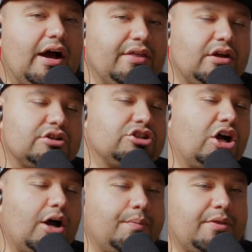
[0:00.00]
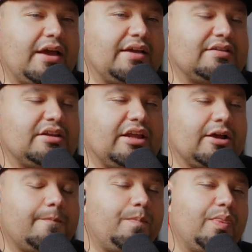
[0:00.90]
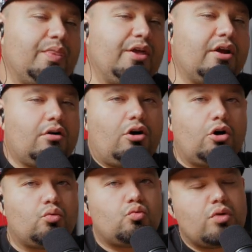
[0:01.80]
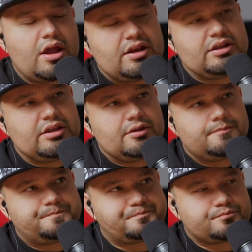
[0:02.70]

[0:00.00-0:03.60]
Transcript: I think on top of that is that like they're already